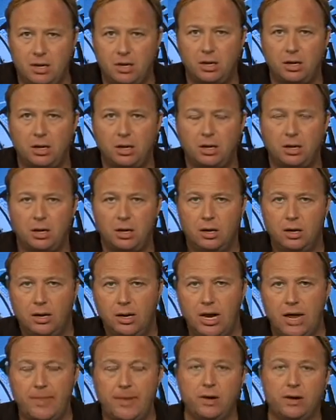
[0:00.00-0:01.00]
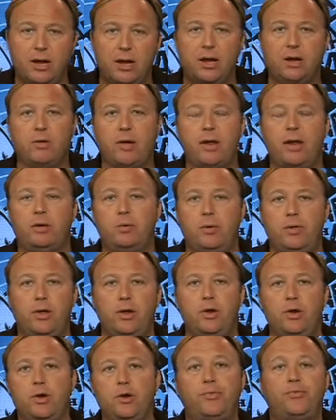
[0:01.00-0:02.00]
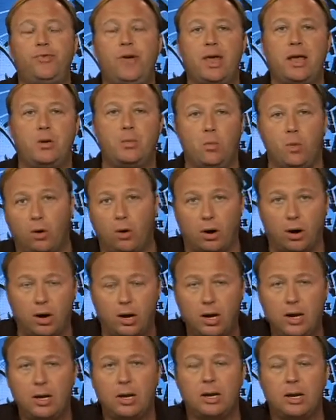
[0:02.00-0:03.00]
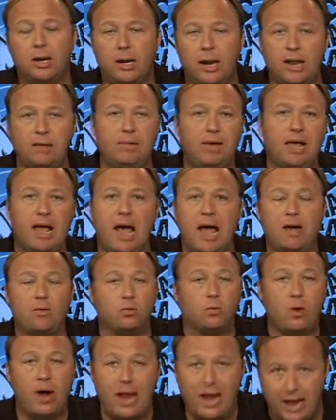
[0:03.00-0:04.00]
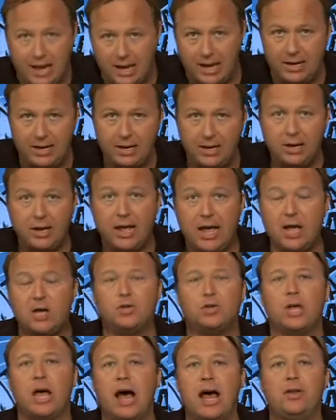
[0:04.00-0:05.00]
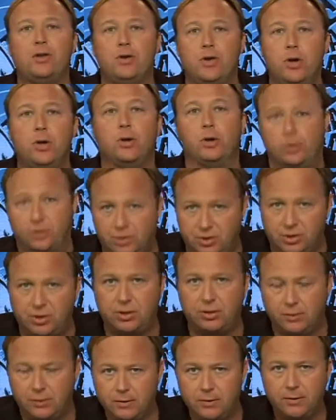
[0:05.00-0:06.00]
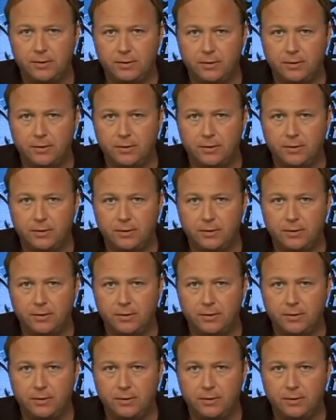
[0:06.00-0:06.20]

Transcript: and they're getting ready with a new fake war claiming Iran has got nukes.